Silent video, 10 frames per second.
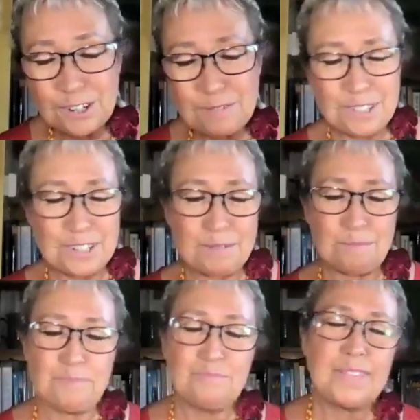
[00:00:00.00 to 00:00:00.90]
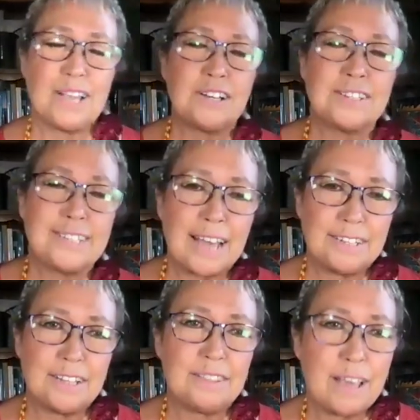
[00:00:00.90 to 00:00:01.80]
of them are set
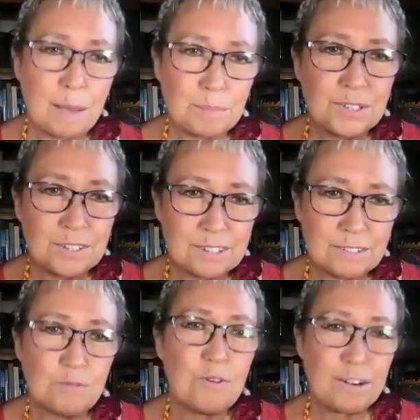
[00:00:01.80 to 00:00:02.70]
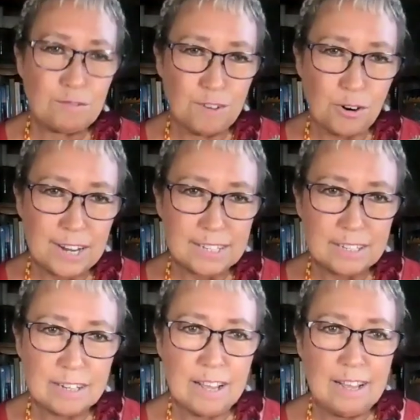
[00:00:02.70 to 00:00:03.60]
in the Amazon rainforest.
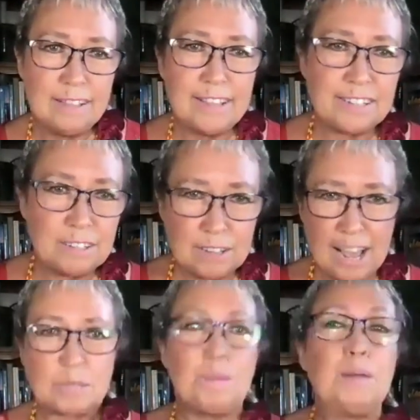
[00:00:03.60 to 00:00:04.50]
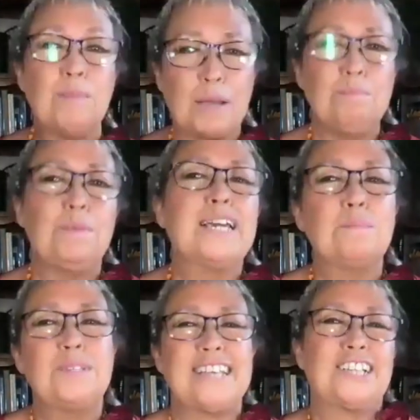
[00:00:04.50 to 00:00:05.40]
That has been my big
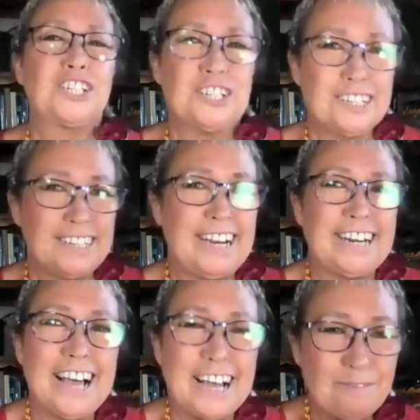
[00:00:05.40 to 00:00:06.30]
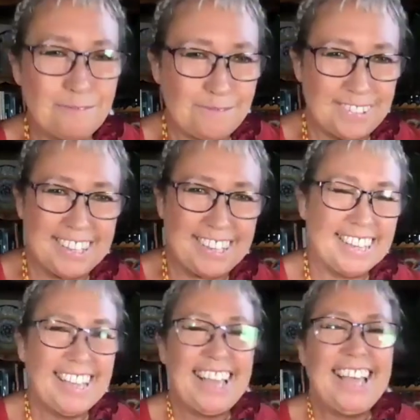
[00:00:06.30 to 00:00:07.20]
obsession in life,
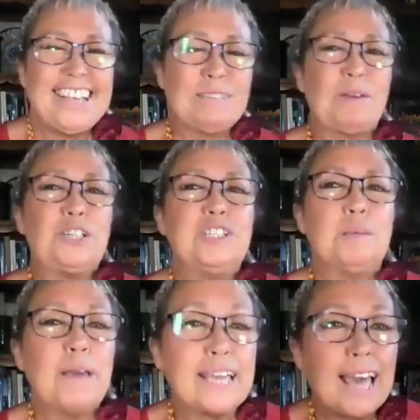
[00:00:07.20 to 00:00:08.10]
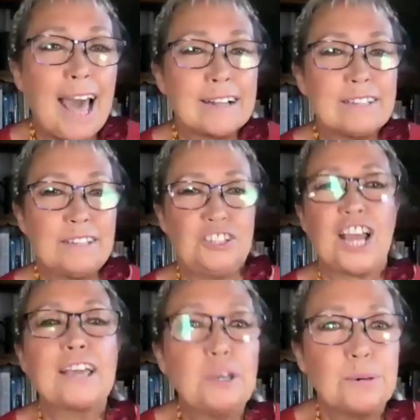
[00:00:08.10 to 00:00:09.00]
especially the big cats, the
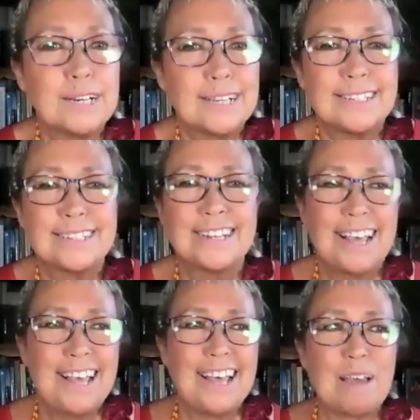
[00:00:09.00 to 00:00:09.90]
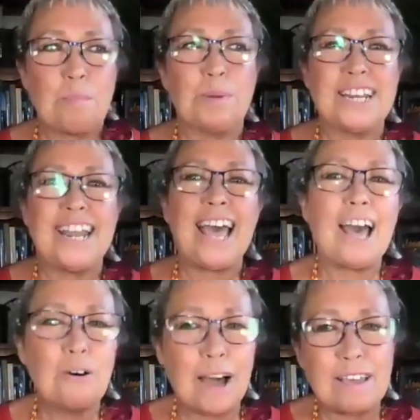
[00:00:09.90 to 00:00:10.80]
jaguars. But
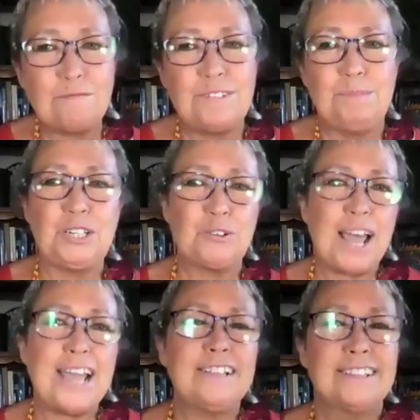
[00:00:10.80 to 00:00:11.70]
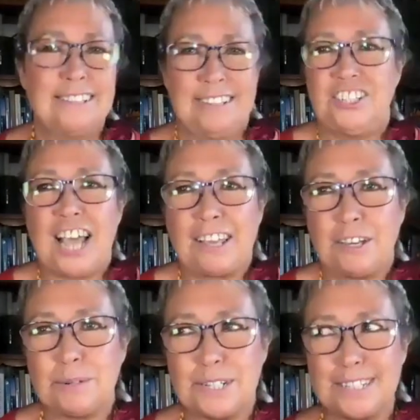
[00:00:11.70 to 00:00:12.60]
now I've betrayed the
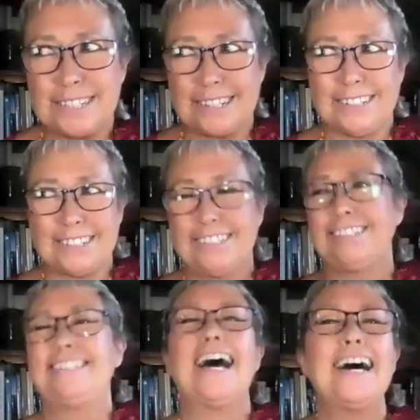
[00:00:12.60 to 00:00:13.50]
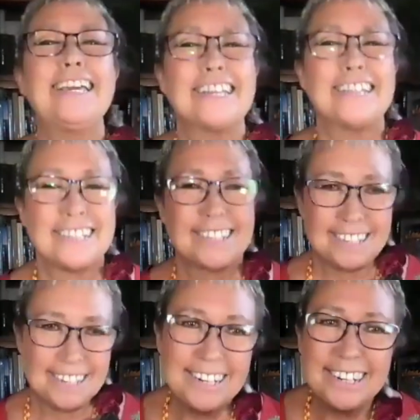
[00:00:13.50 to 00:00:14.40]
jaguars and gone to the tigers
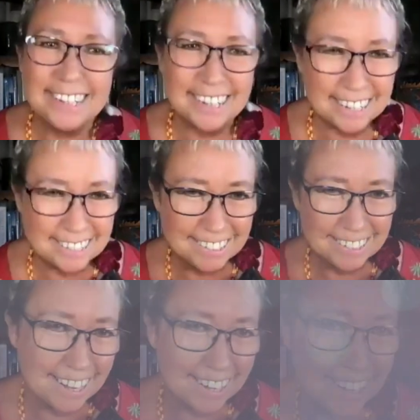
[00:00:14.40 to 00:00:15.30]
in India. So